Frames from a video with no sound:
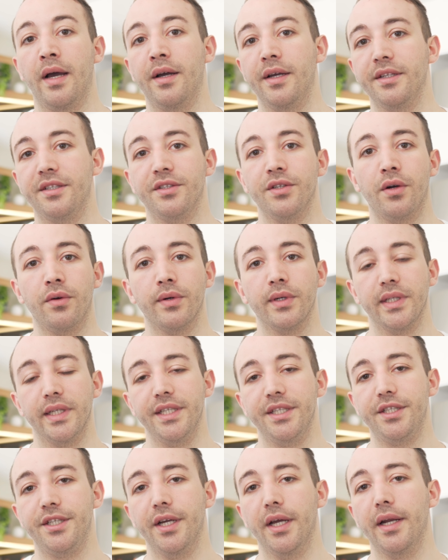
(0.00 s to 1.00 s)
Now it's not
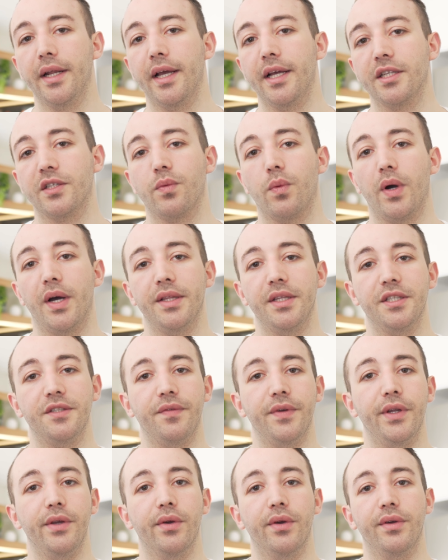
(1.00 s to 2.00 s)
released yet, hence why this
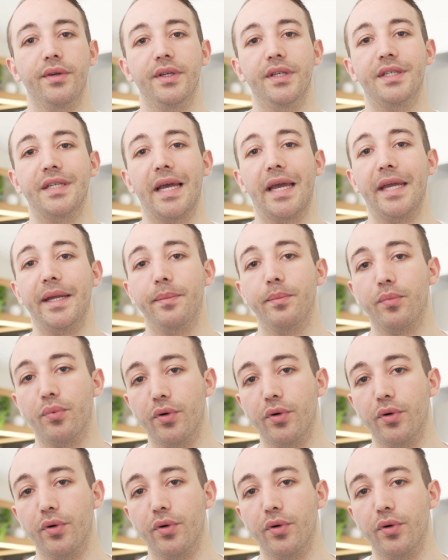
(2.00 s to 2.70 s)
video is a